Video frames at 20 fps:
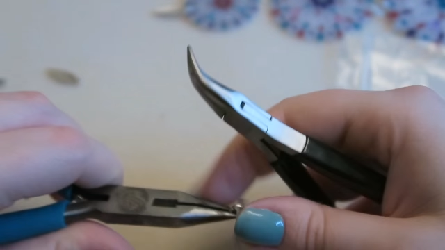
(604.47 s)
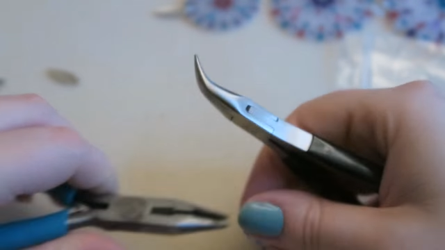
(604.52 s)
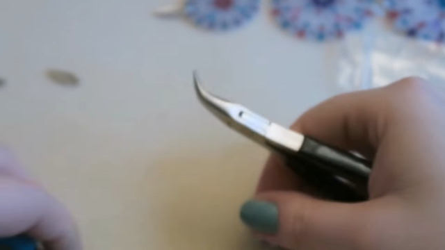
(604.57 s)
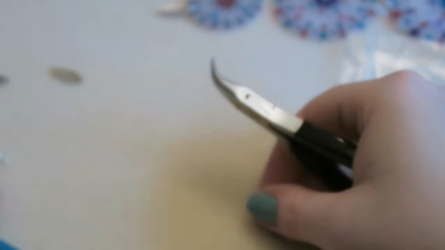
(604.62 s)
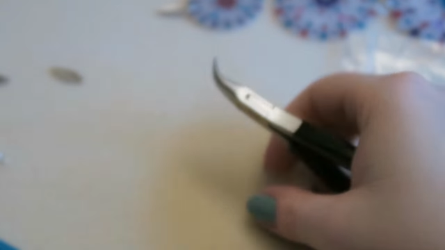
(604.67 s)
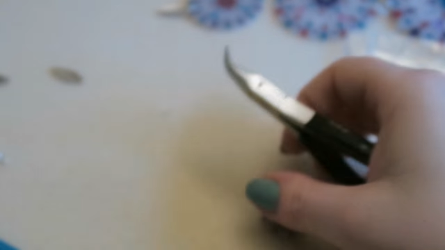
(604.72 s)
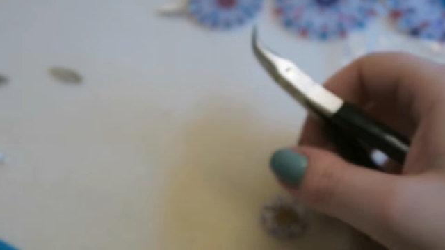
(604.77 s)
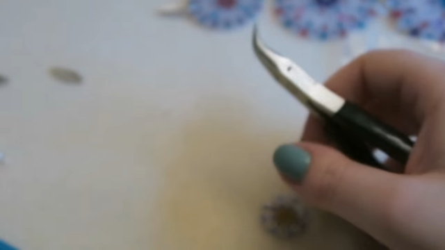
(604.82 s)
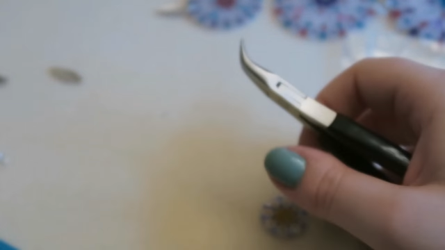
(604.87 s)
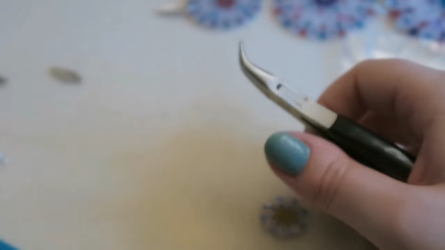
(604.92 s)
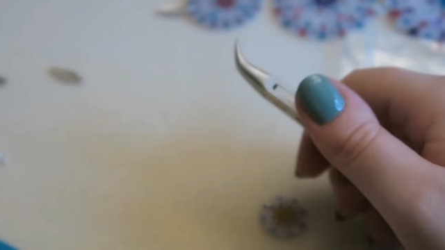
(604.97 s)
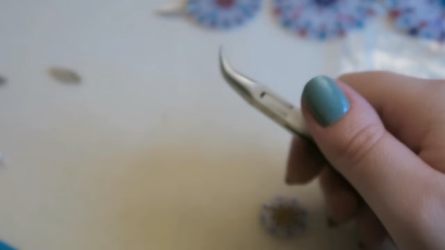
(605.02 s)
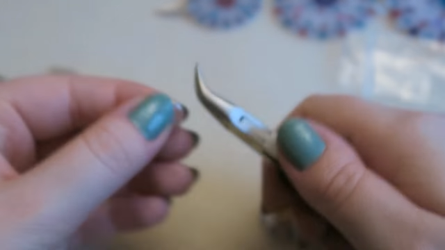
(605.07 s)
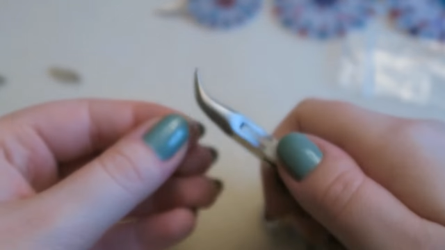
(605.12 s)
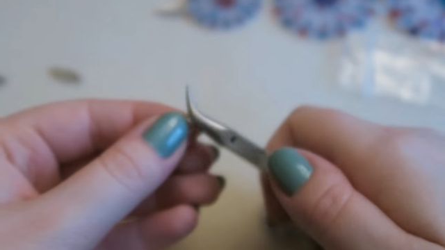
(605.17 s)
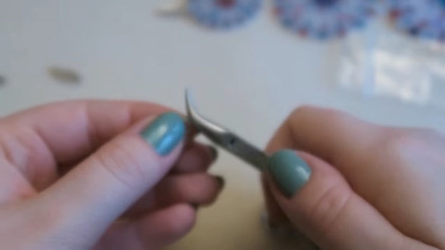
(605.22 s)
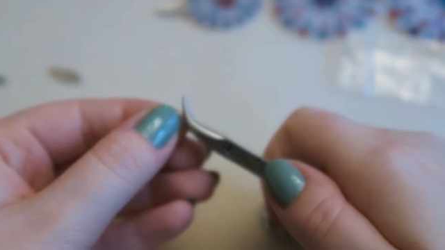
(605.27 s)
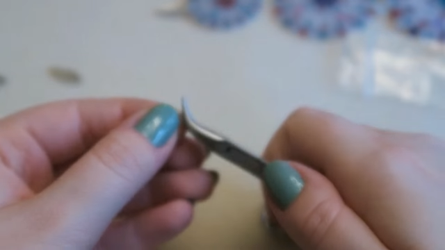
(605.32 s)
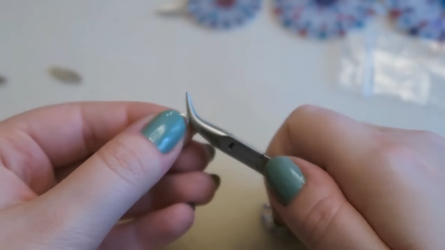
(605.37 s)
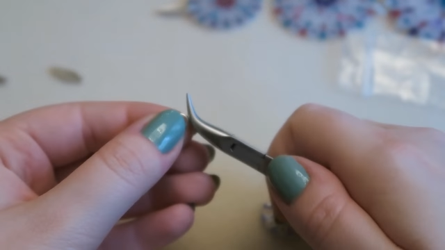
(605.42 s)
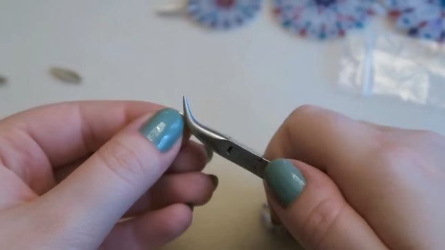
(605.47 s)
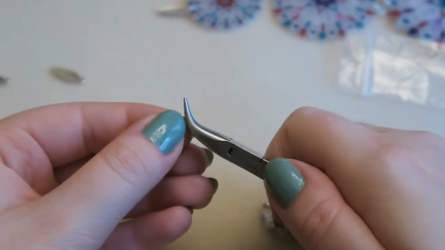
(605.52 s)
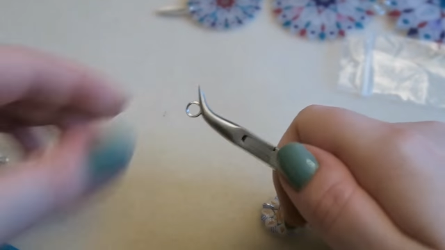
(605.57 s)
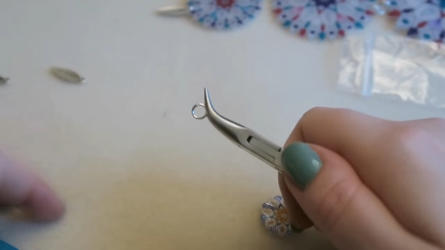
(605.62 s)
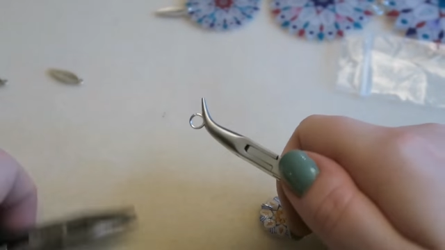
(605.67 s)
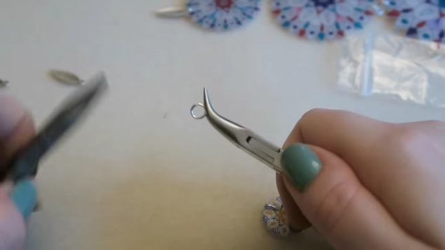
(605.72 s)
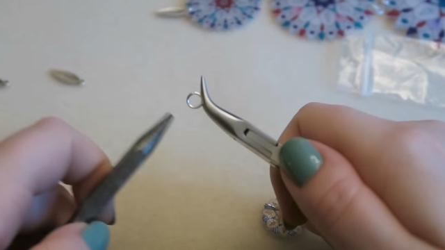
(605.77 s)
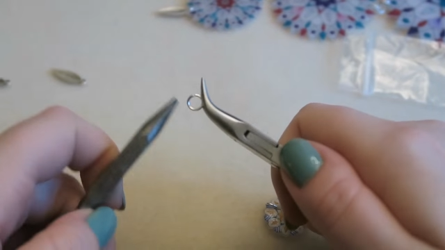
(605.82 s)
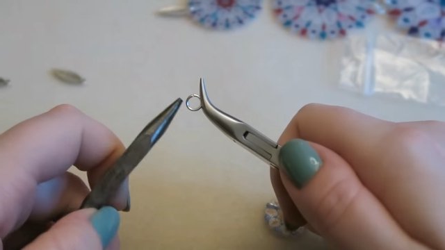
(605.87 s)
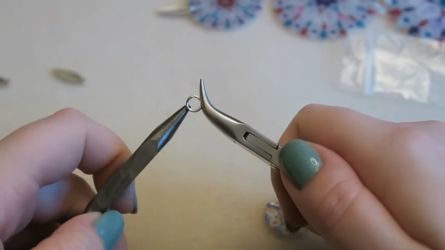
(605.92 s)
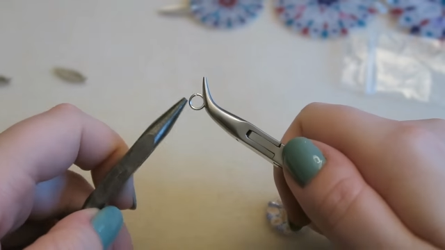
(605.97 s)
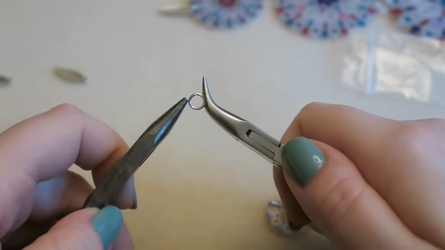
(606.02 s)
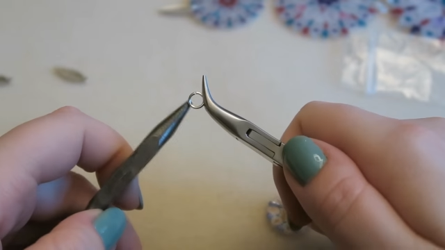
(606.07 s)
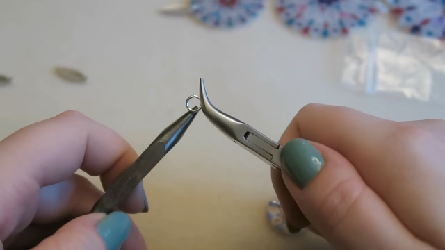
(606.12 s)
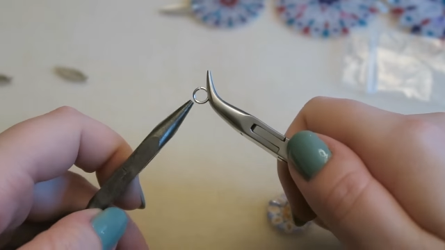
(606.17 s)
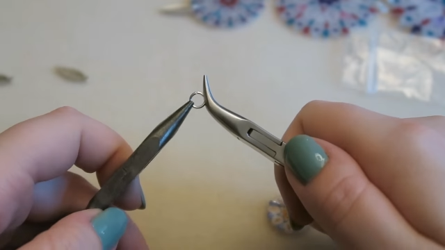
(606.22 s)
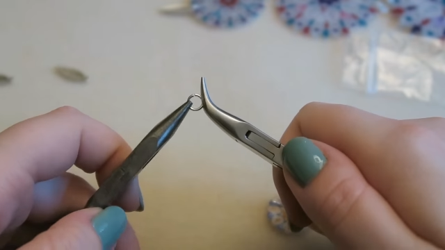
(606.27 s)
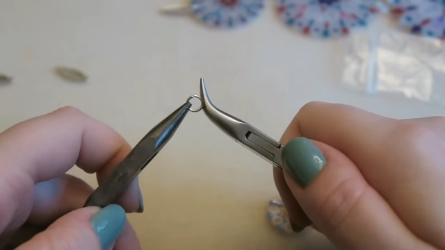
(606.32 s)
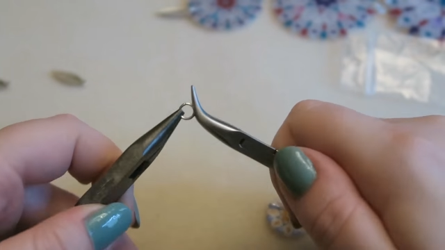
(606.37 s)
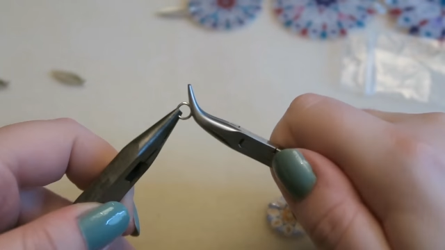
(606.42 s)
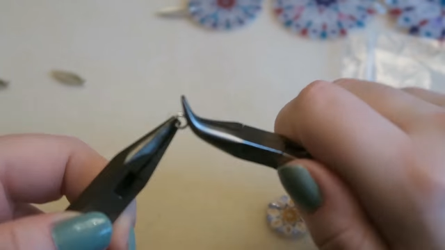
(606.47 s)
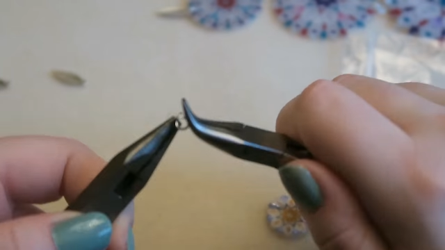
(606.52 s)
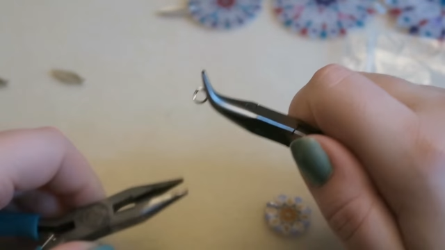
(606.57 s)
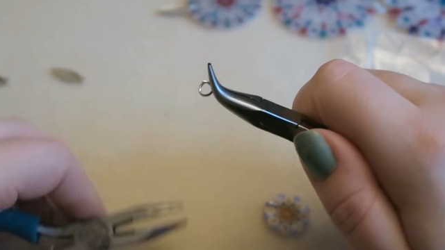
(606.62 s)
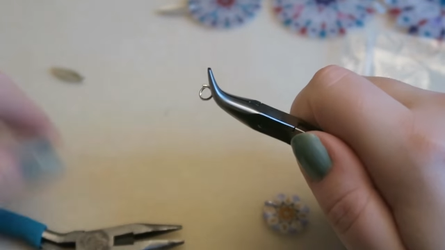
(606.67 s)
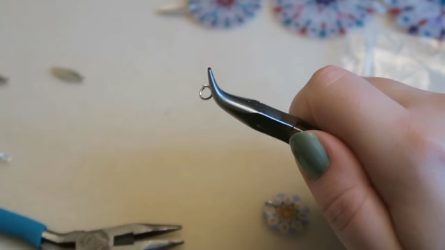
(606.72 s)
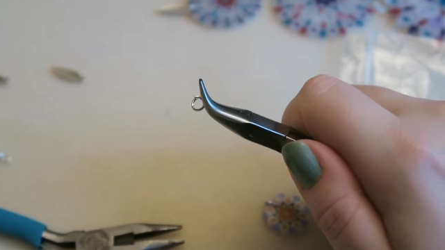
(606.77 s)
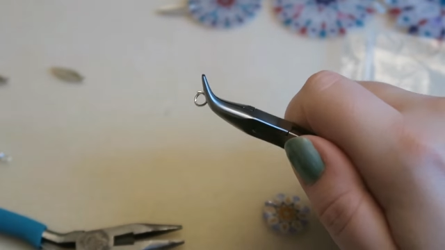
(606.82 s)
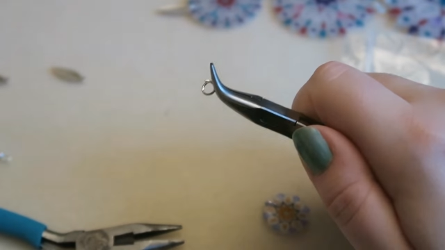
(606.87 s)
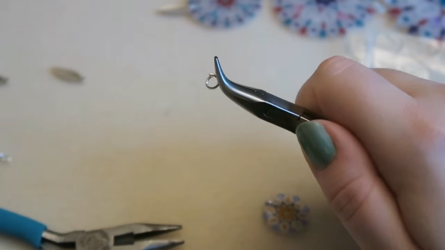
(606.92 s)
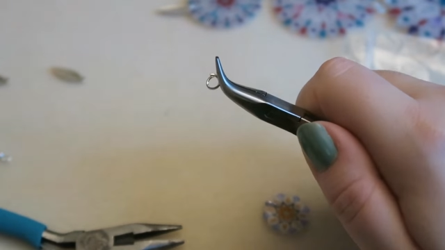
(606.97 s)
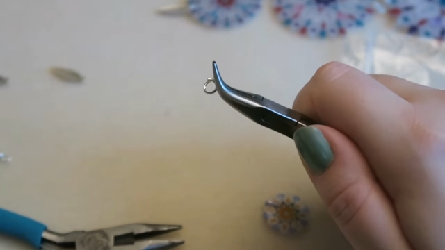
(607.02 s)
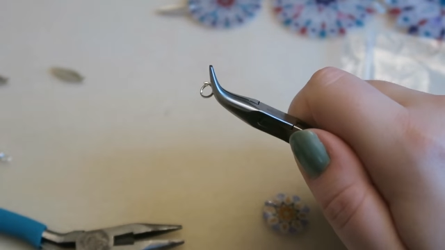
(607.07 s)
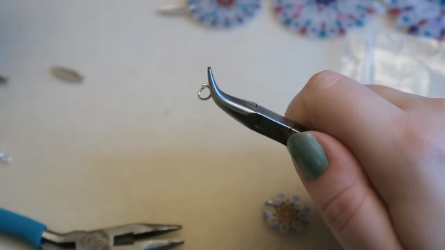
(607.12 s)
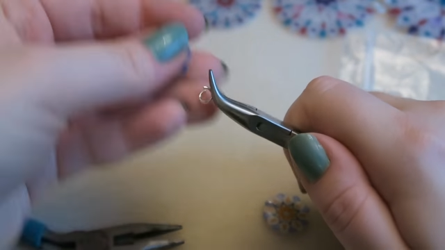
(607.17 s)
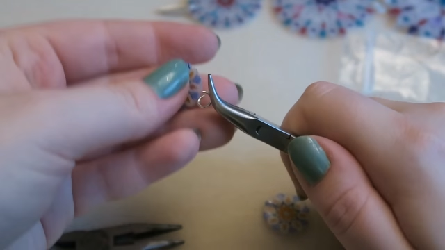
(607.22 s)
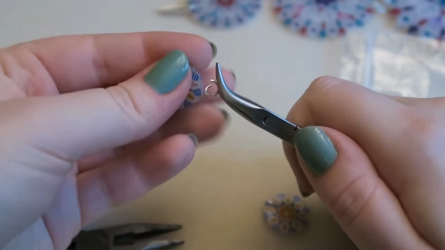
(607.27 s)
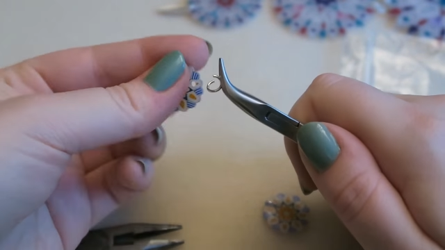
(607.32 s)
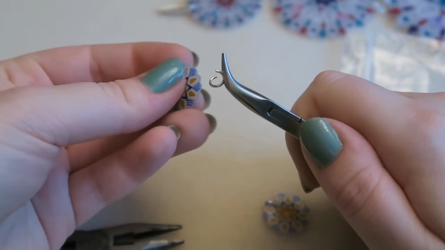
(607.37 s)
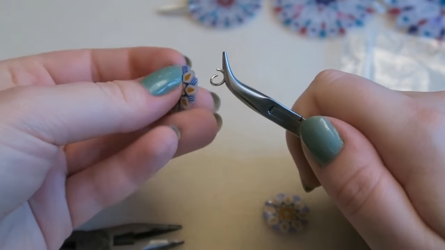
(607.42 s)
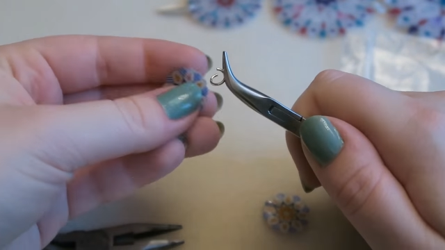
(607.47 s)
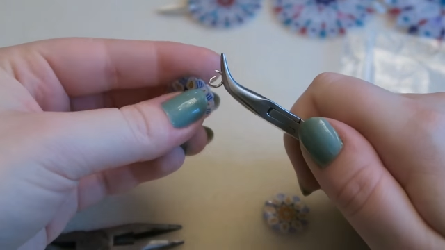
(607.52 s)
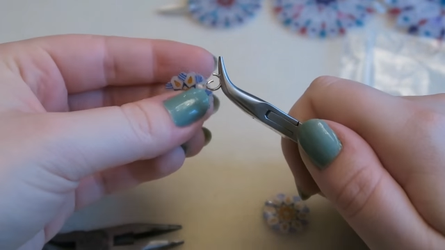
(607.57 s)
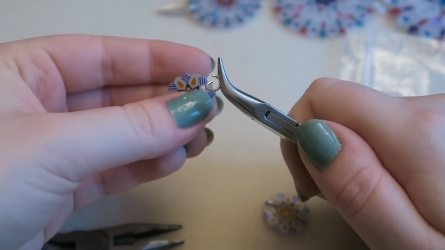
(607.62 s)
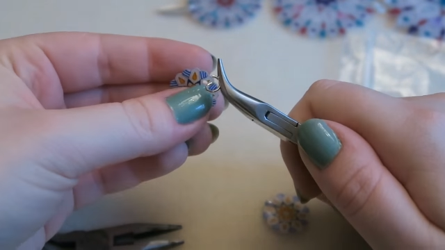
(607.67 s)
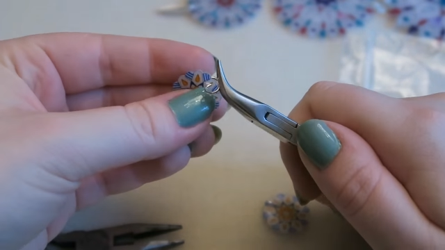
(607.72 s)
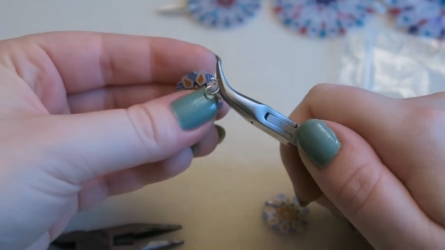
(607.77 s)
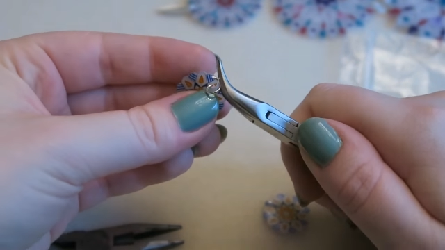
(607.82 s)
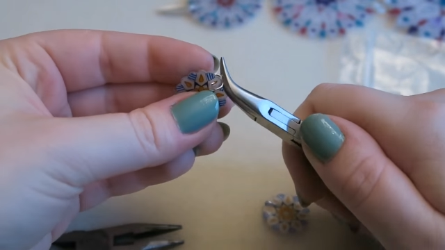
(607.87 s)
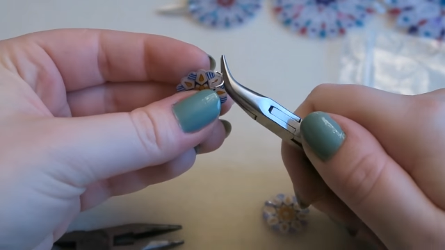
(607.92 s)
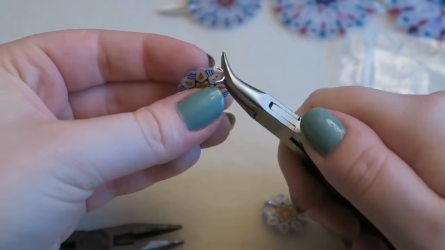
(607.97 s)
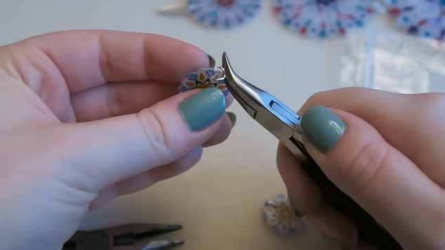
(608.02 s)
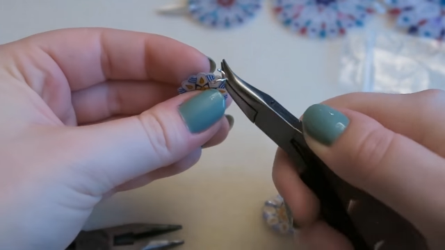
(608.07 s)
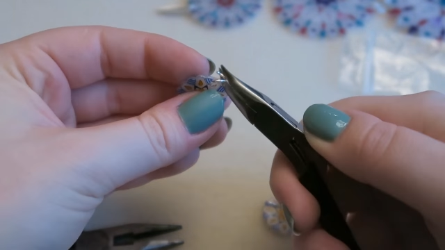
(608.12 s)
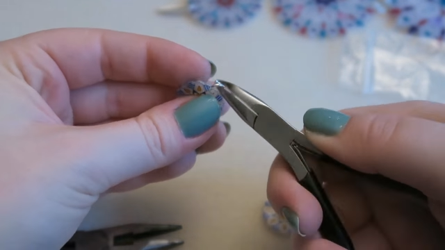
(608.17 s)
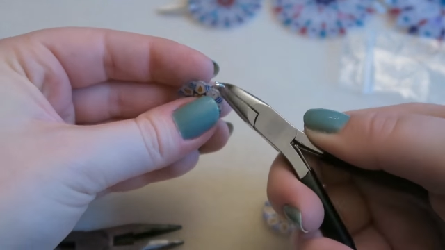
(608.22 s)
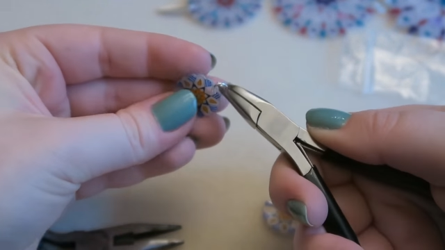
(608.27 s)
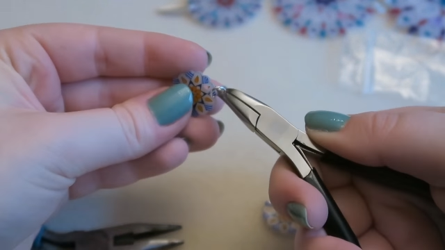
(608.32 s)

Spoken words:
Nobody's mouth can be seen.